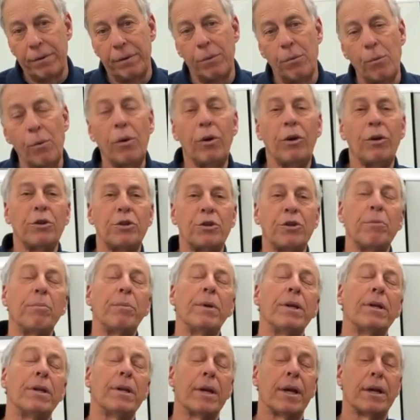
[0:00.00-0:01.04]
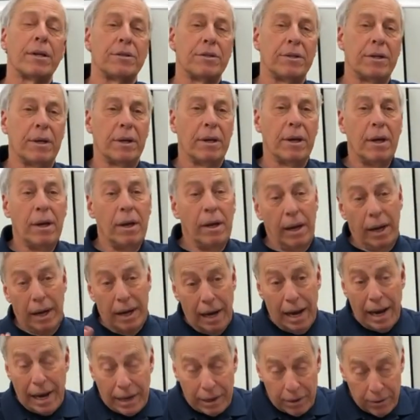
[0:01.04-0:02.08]
the world should be DSD. And
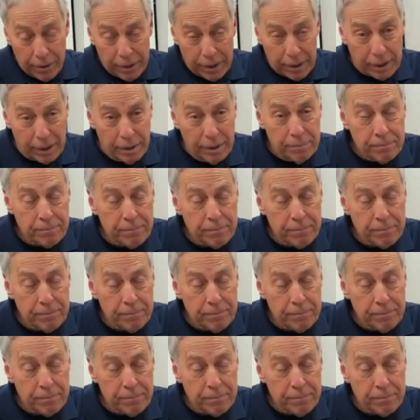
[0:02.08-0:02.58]
I agree.